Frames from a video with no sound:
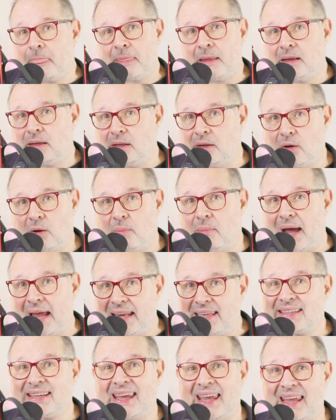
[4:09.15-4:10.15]
You know, my
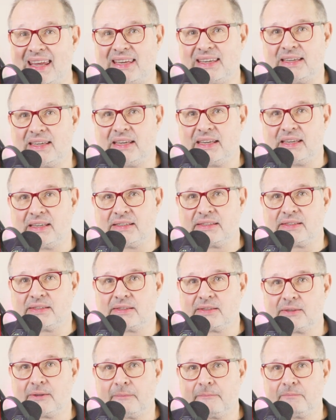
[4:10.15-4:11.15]
take
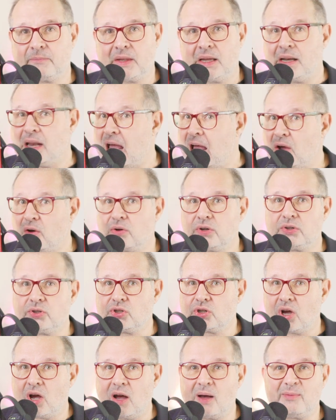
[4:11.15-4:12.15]
is, an
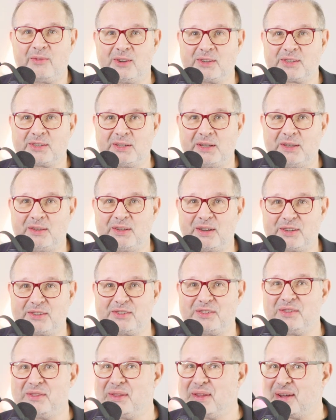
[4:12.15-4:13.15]
outage, obviously,
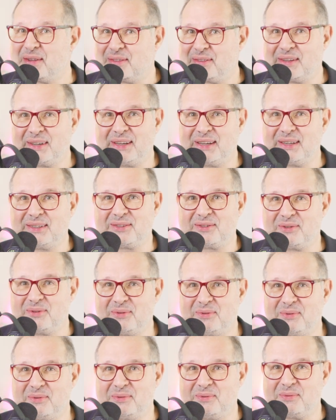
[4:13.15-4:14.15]
there's nothing
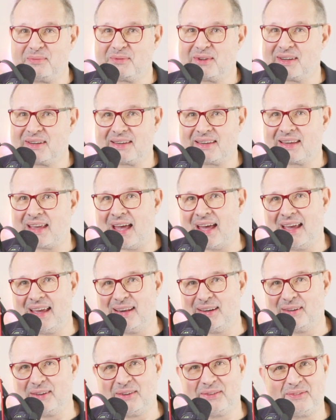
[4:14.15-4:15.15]
to
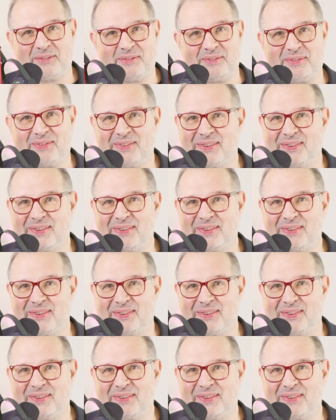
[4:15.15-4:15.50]
kind of,